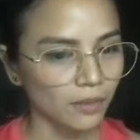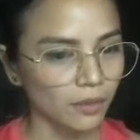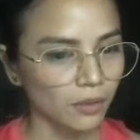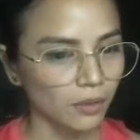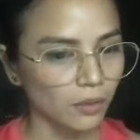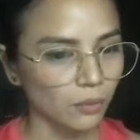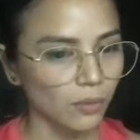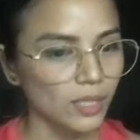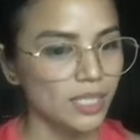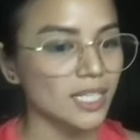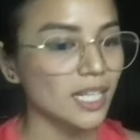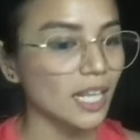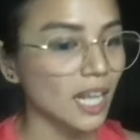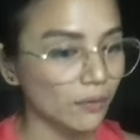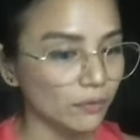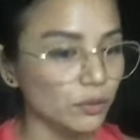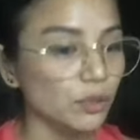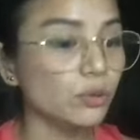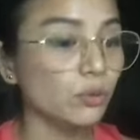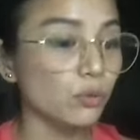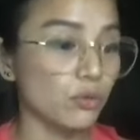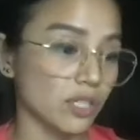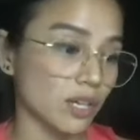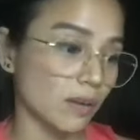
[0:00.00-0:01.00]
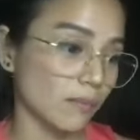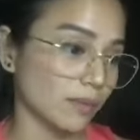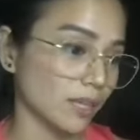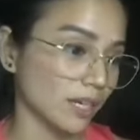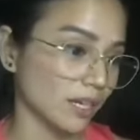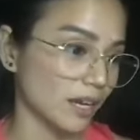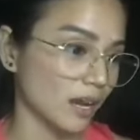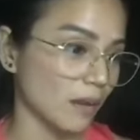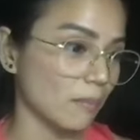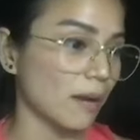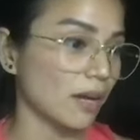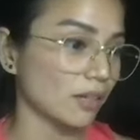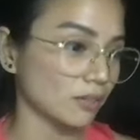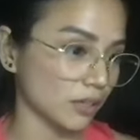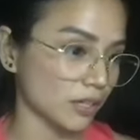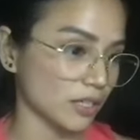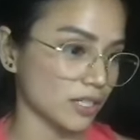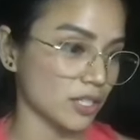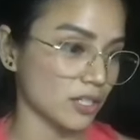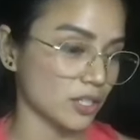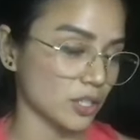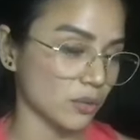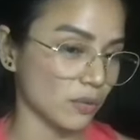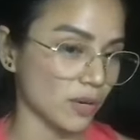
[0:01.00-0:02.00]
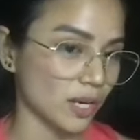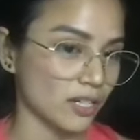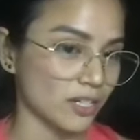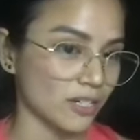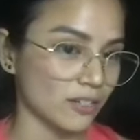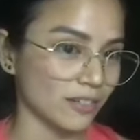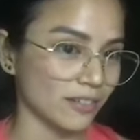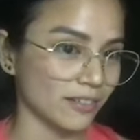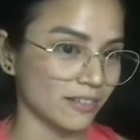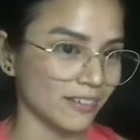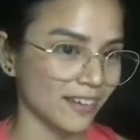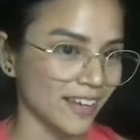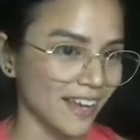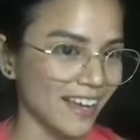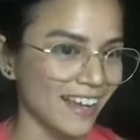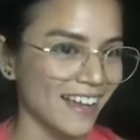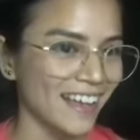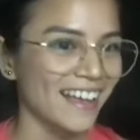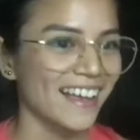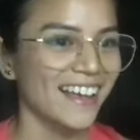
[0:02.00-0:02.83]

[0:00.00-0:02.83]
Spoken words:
we still have to do something about our situation. Okay.